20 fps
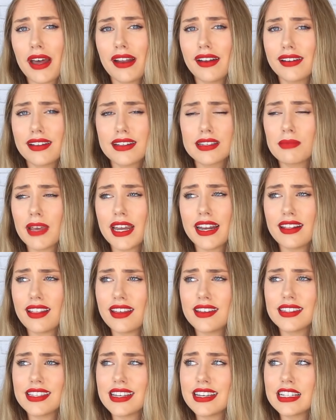bad at explaining
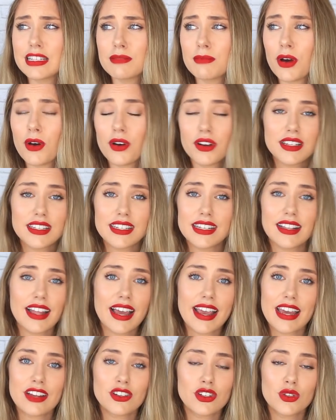these things, but honestly,
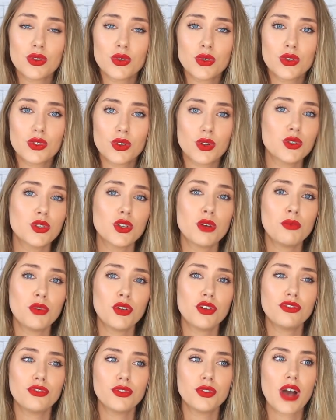like, it just looks so, so
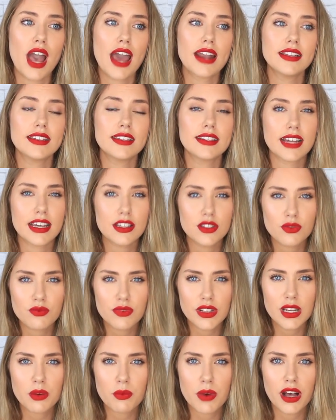beautiful and it stays on really